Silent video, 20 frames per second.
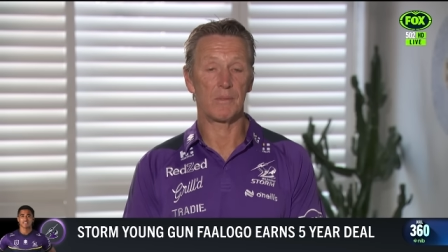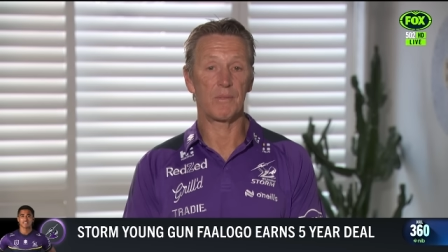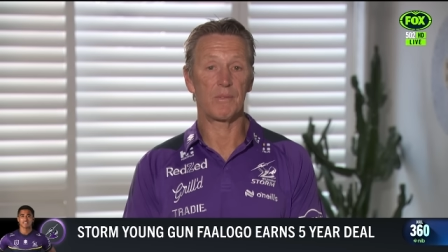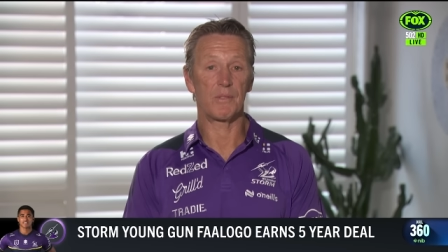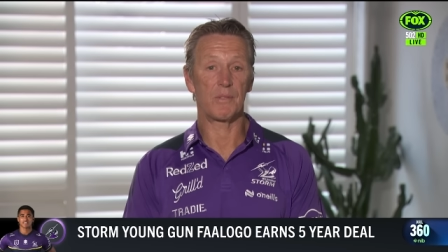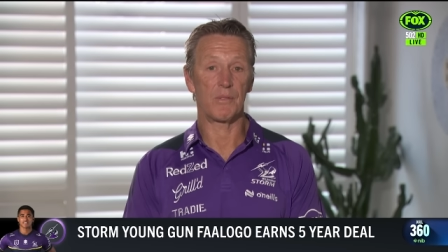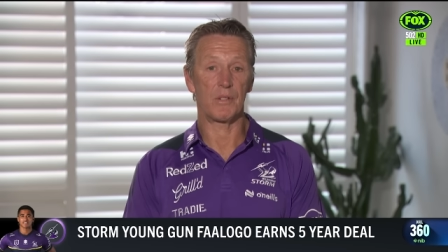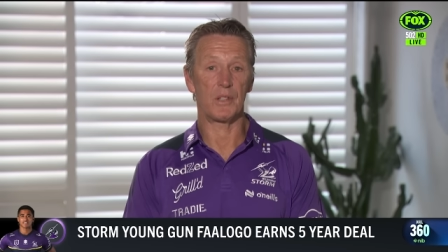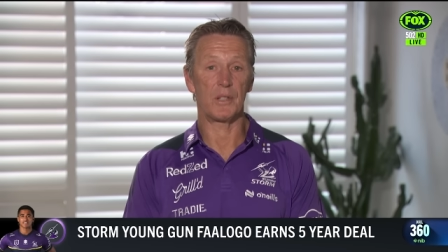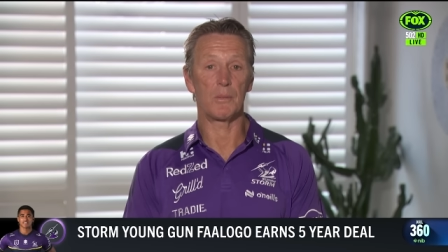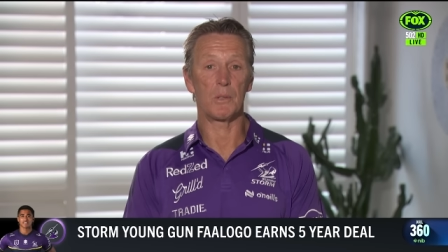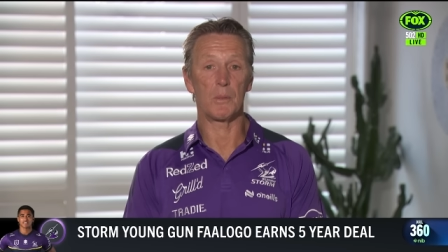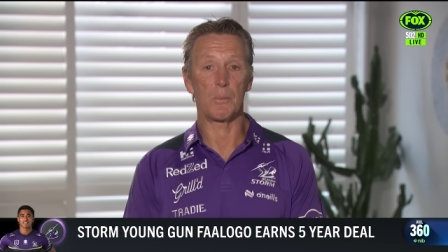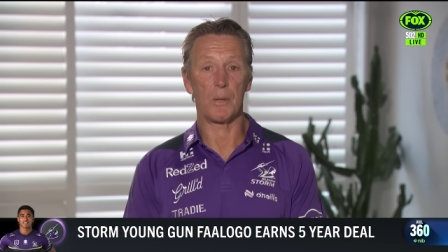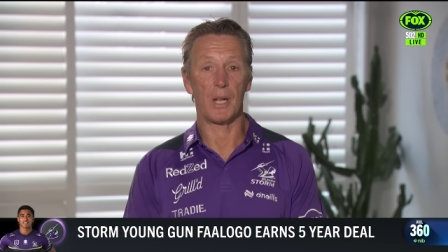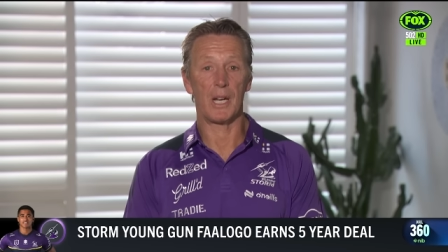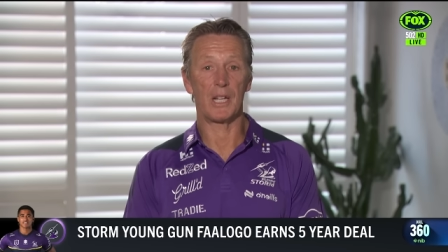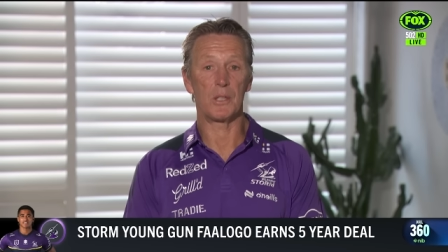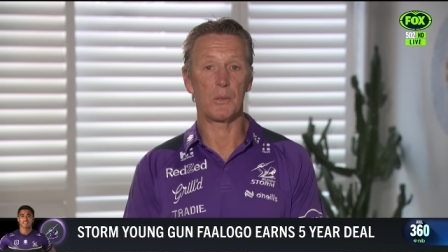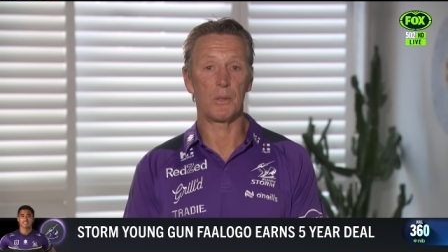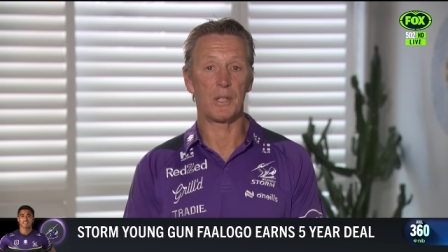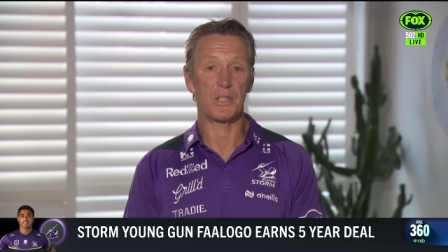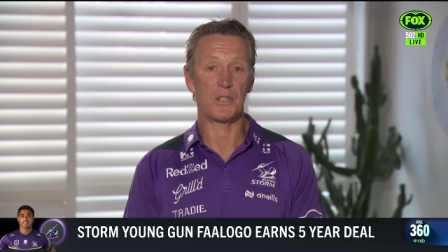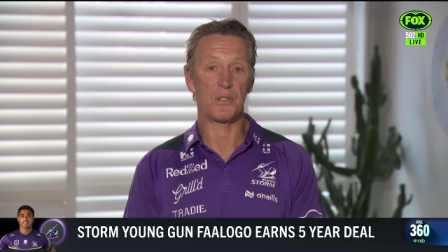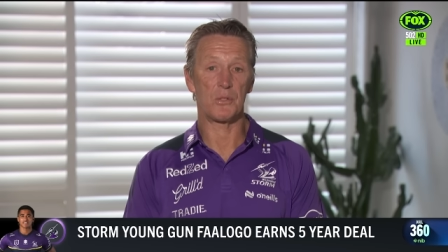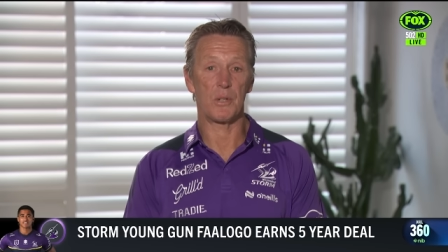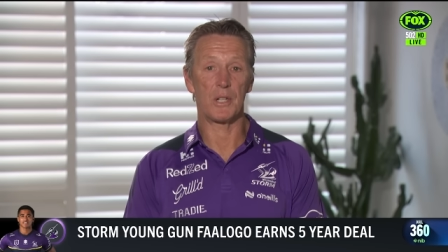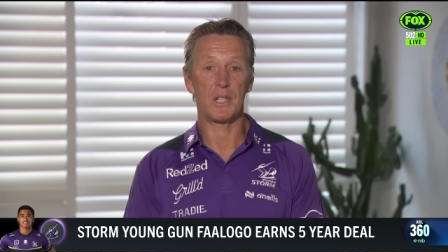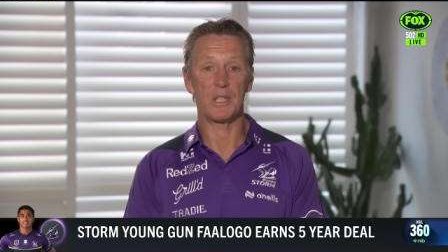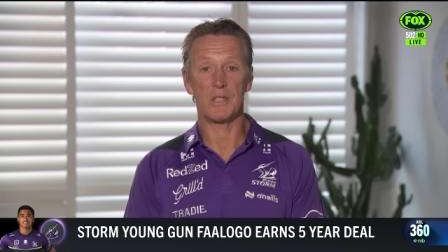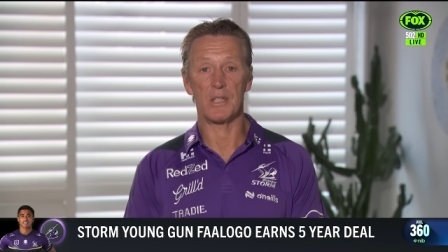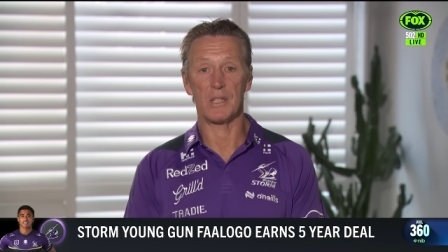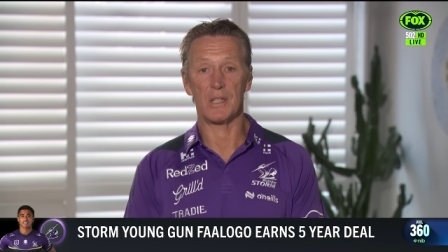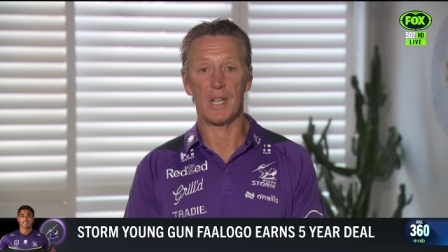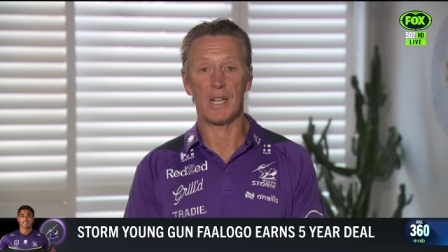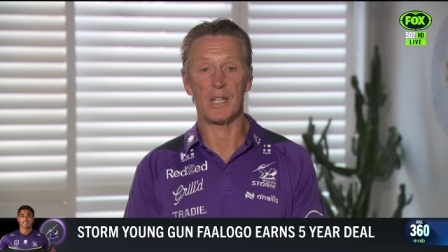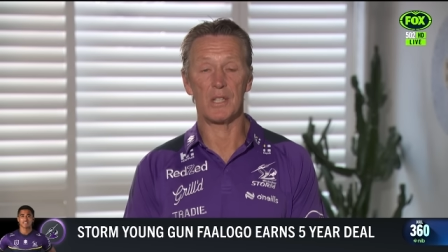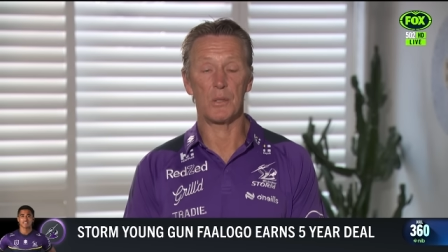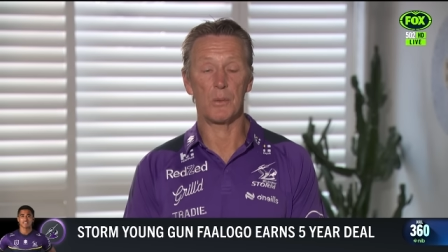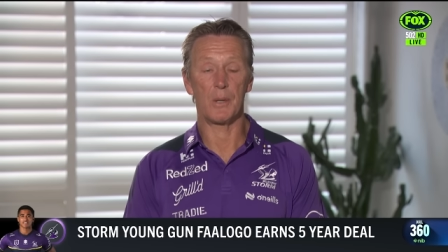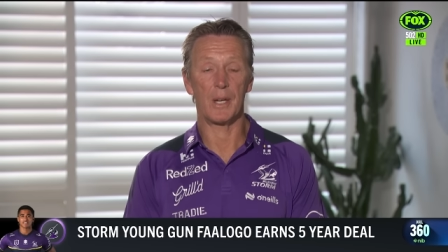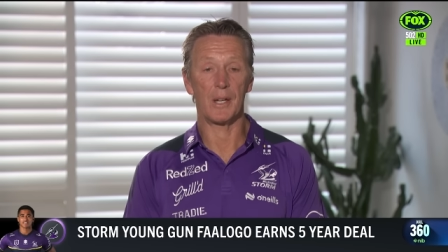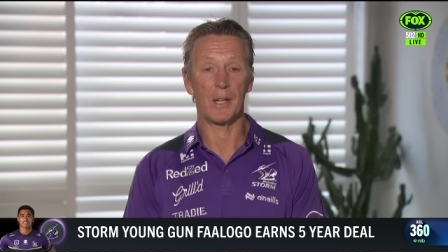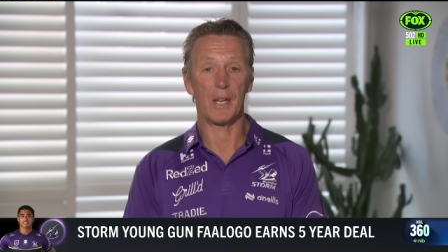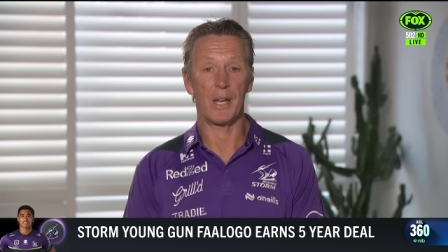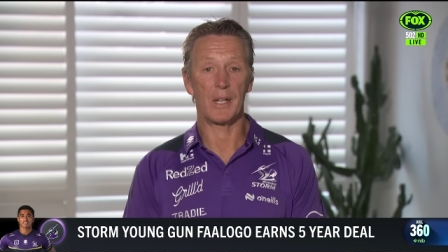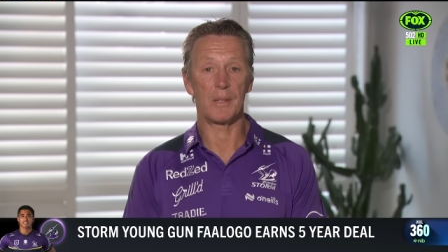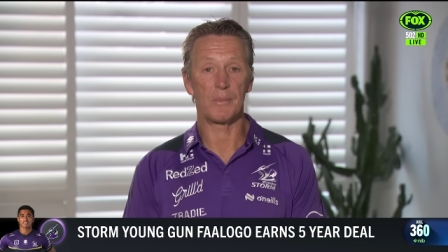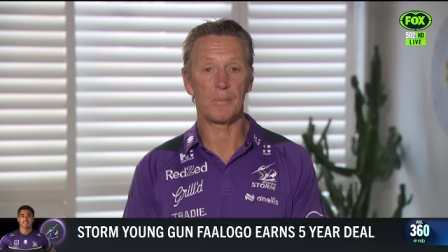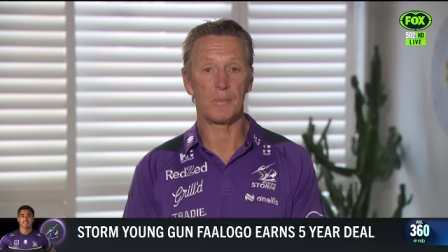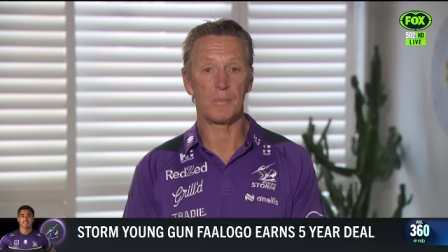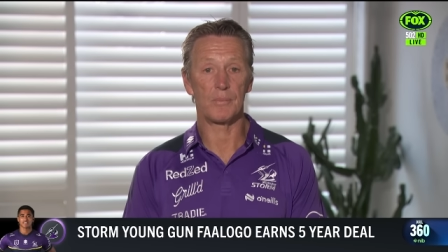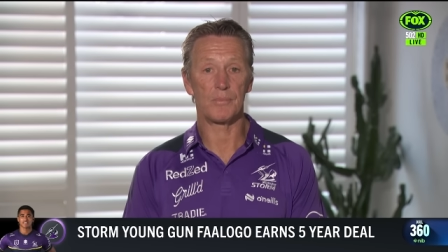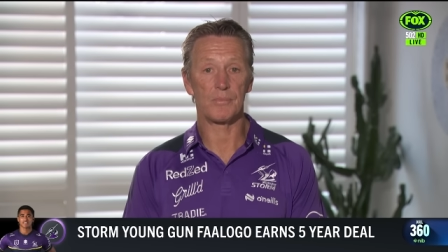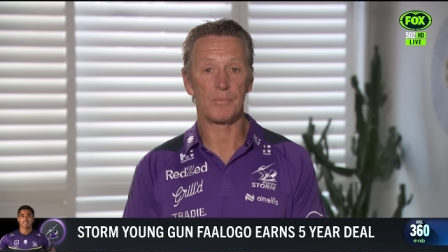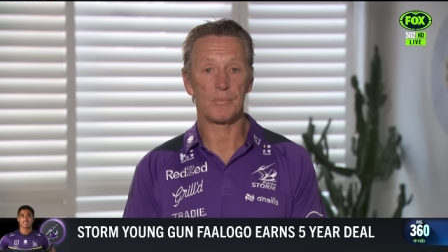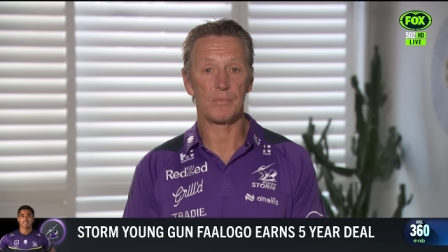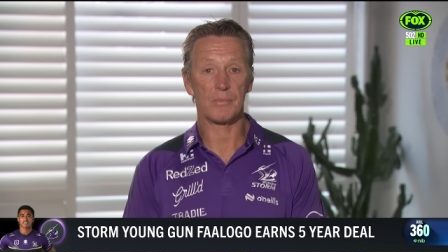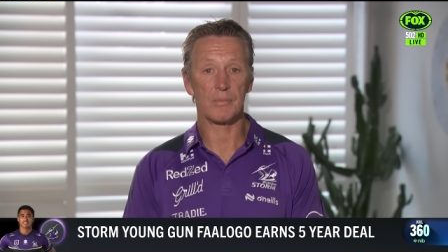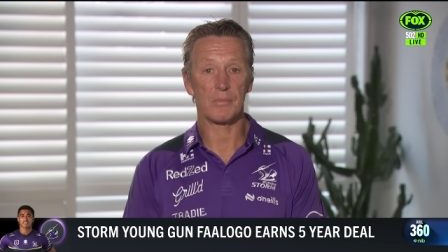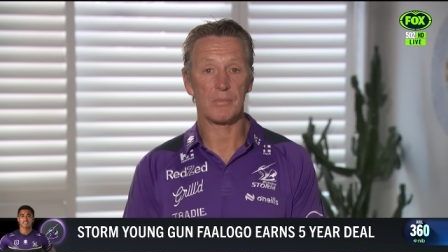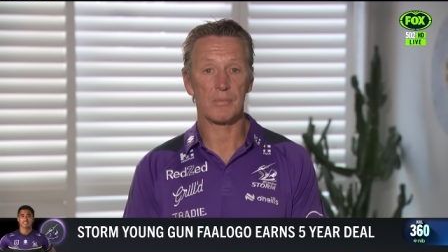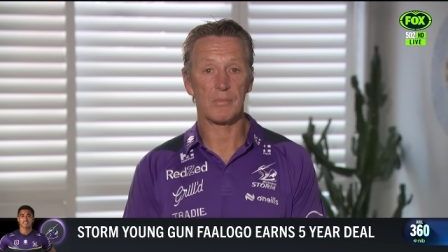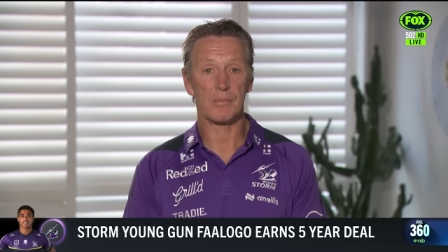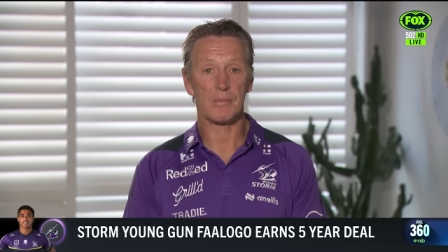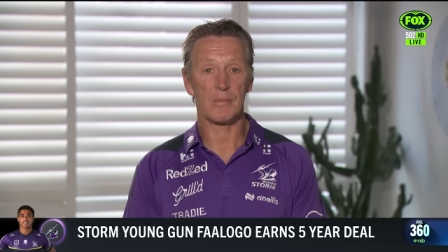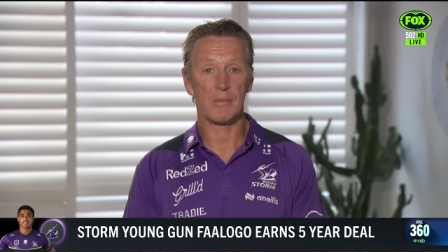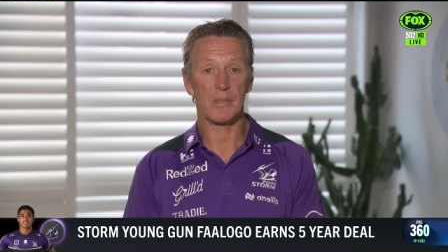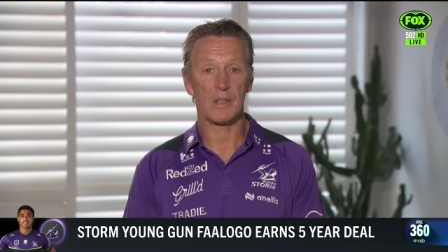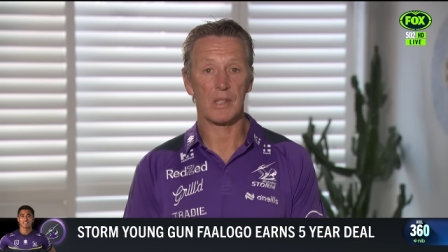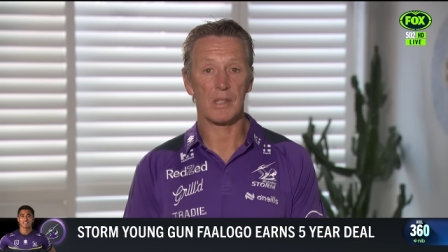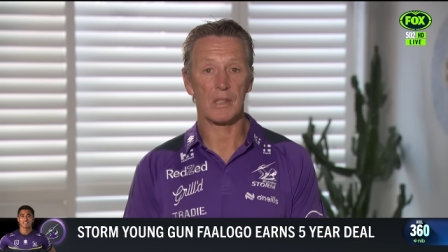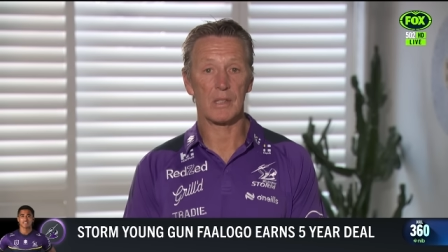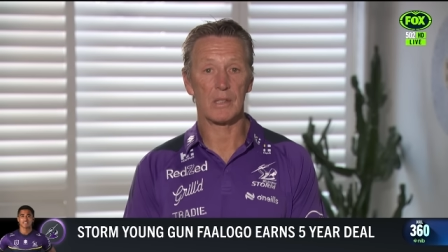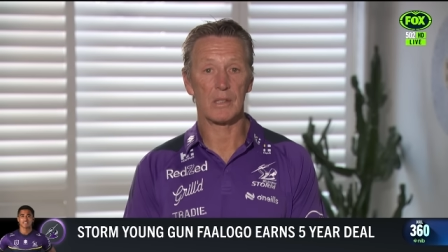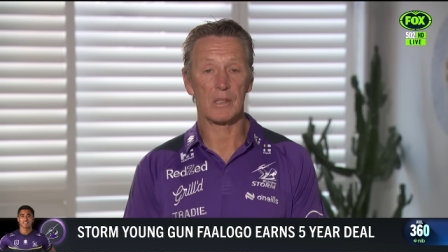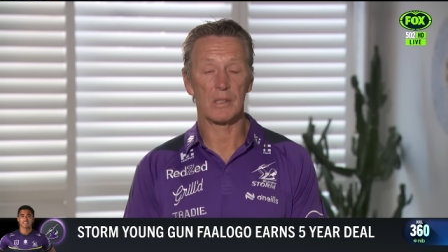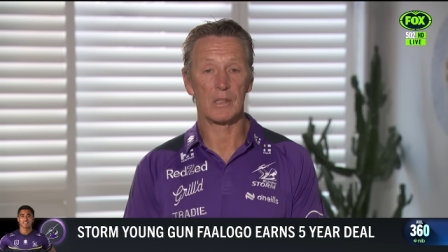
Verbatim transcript: for him to play to our strengths and add to our game. Craig, you made a pretty big